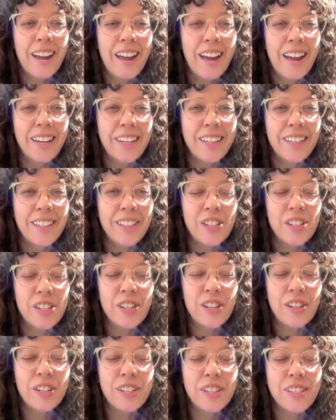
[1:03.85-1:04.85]
and just
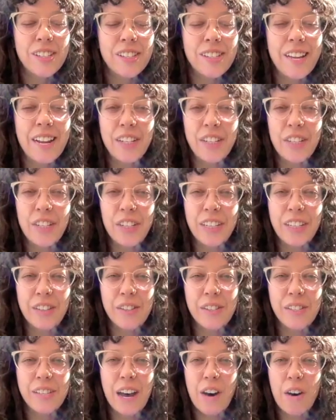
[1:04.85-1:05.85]
start to center
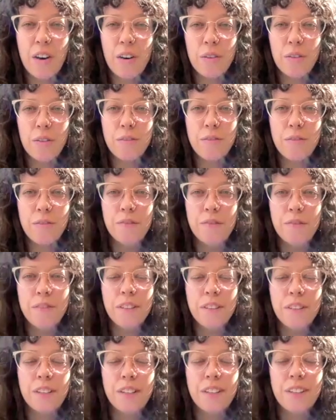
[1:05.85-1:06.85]
yourself,
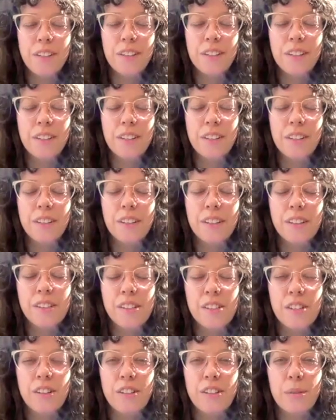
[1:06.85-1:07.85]

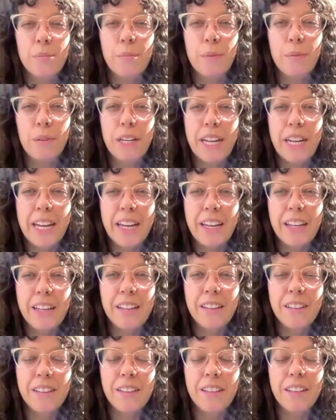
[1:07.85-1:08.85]
start to
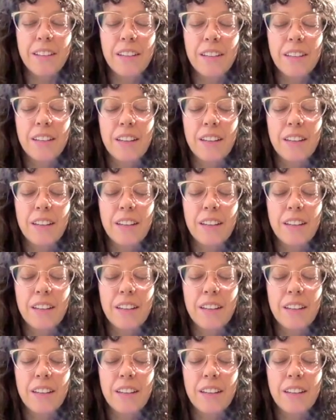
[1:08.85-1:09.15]
breathe,